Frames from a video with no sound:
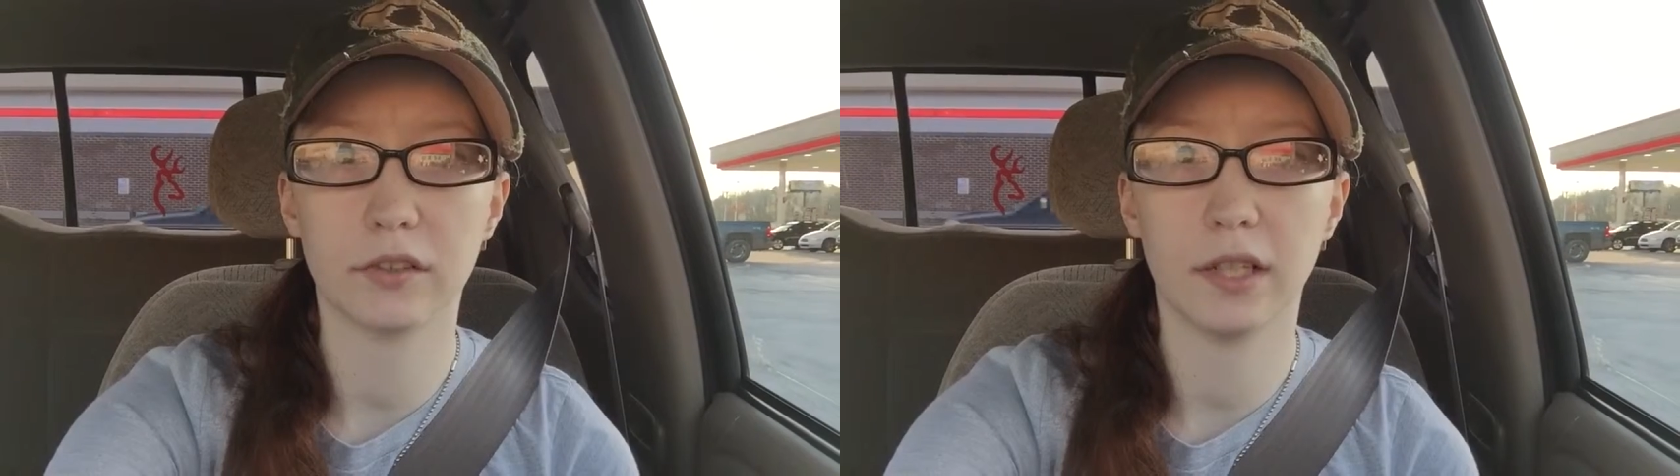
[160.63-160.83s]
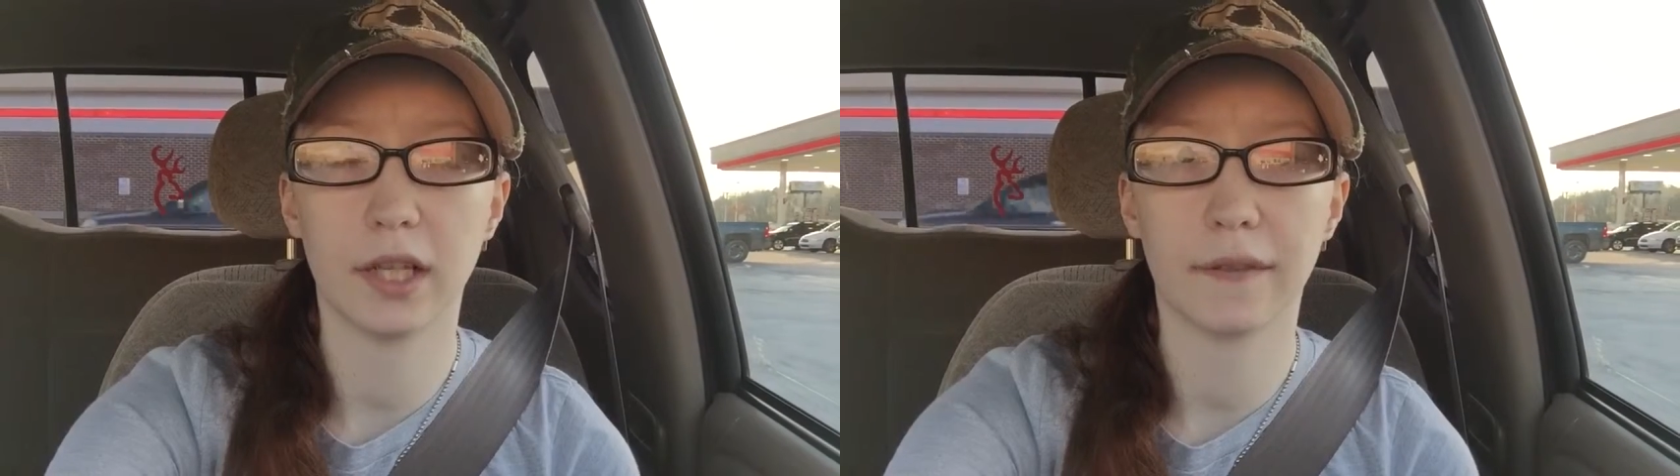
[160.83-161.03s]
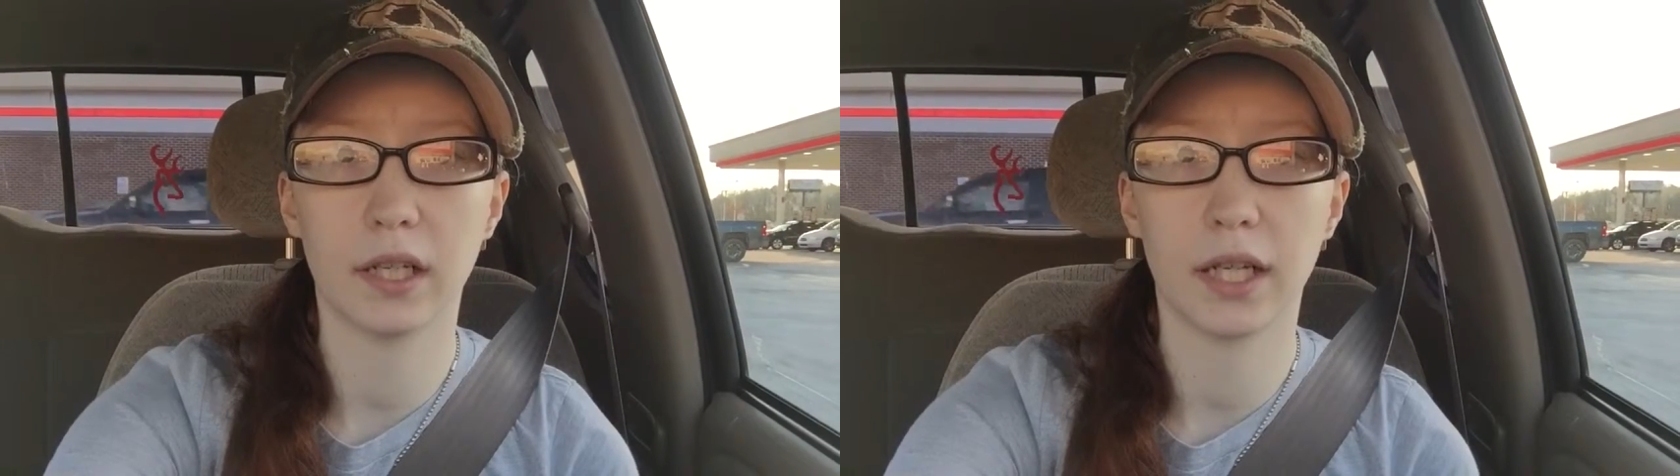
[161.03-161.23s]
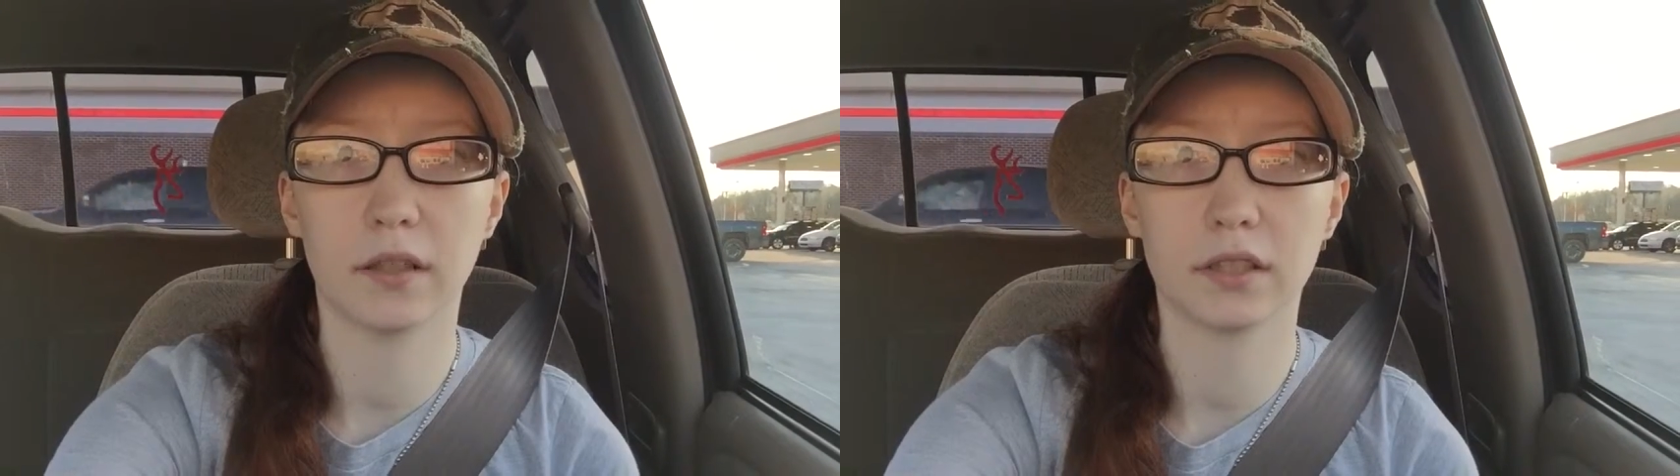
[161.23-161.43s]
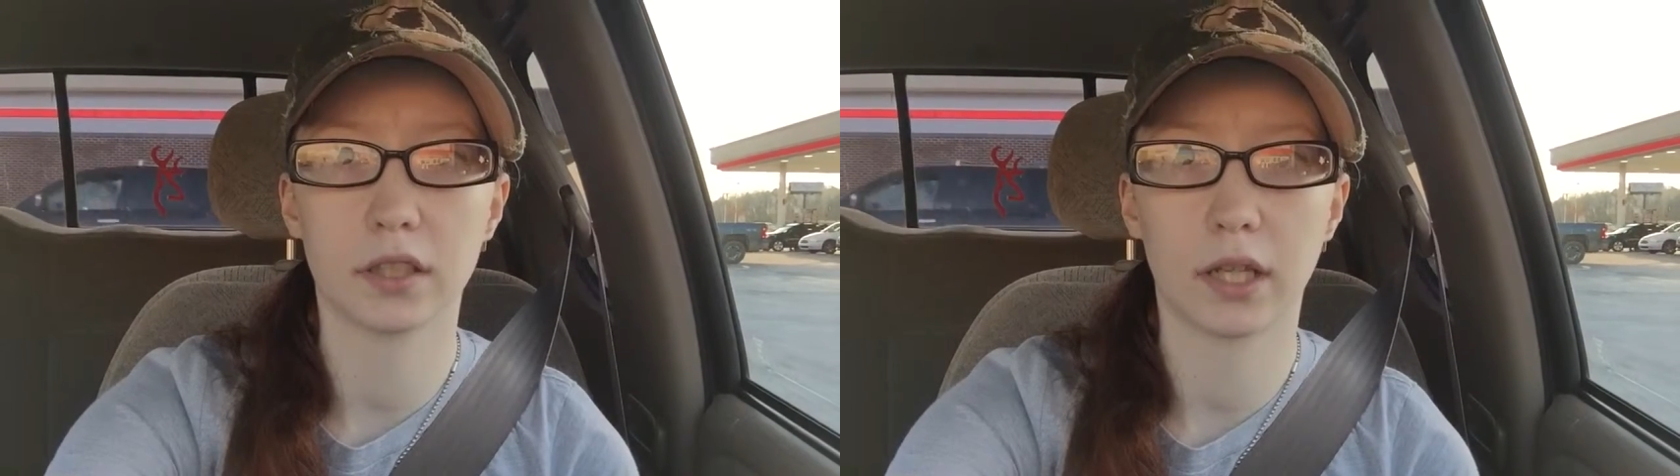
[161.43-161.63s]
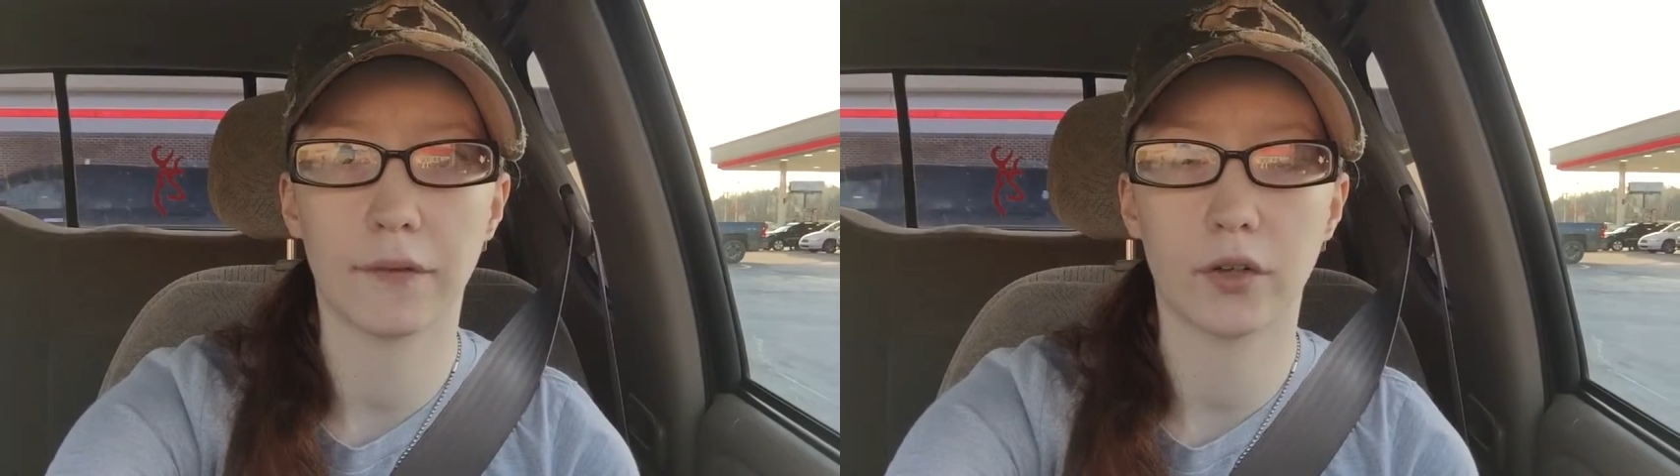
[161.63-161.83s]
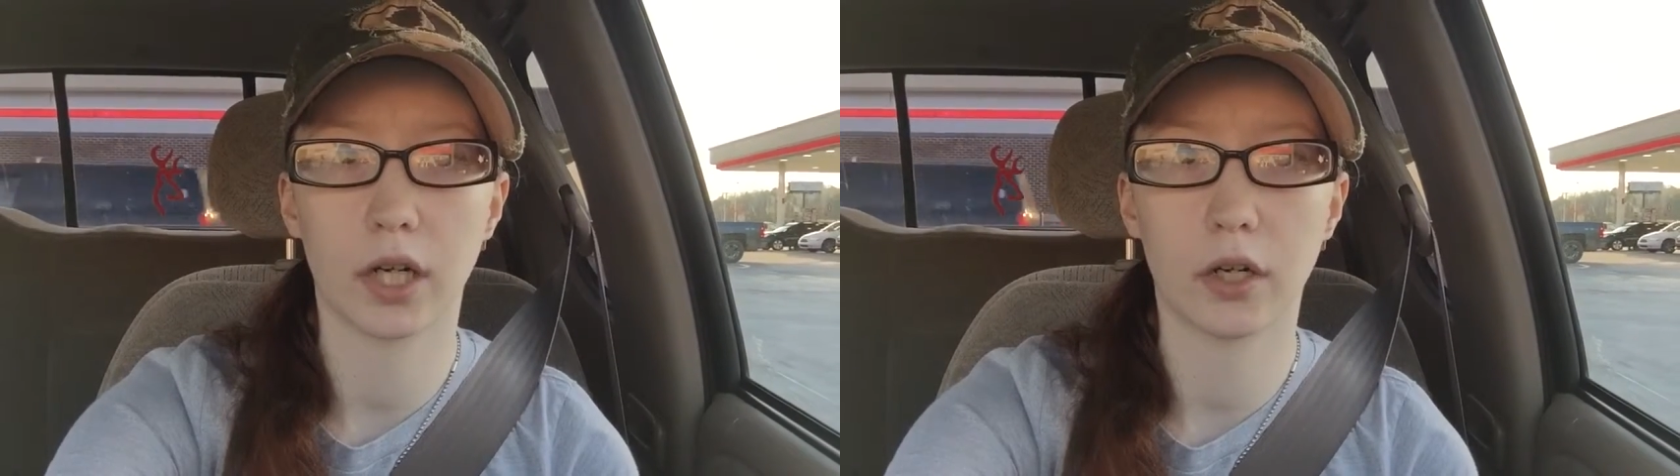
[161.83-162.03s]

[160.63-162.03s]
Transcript: or anything else until after I